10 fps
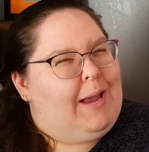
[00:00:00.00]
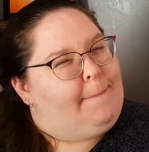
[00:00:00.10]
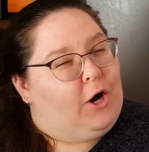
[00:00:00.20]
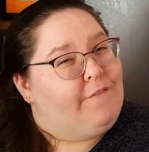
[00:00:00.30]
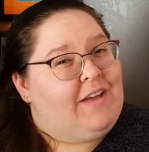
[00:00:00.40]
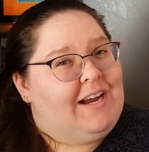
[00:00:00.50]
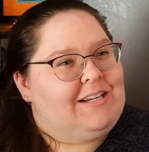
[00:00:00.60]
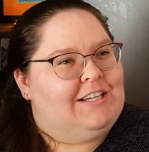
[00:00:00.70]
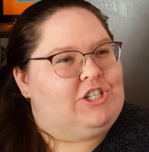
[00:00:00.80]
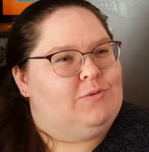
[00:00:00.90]

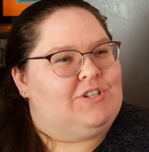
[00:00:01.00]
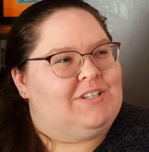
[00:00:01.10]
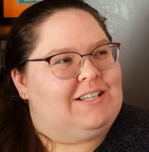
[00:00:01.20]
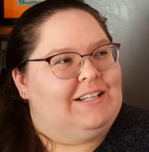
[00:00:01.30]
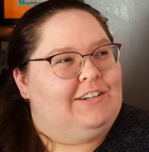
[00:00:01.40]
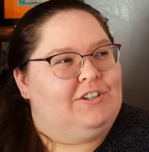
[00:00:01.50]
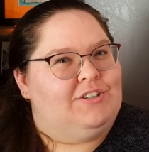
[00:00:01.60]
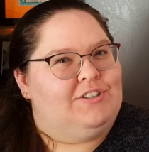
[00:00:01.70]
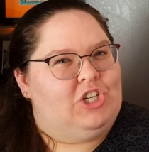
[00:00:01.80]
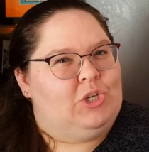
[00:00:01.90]
perfect, she was just a
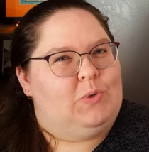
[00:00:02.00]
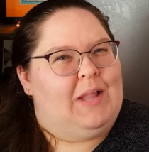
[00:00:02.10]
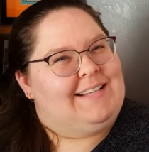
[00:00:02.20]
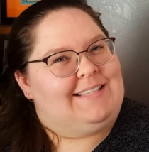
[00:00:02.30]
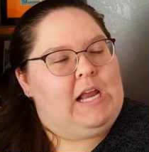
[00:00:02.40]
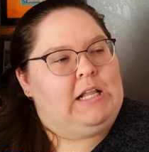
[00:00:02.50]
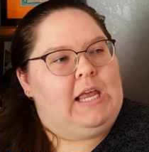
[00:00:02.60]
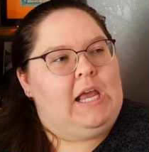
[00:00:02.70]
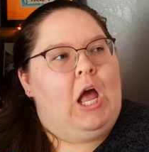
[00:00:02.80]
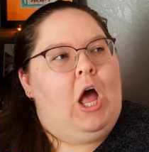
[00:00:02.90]
little too
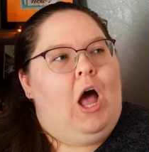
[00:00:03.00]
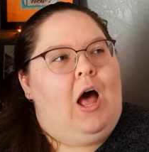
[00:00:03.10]
saintly.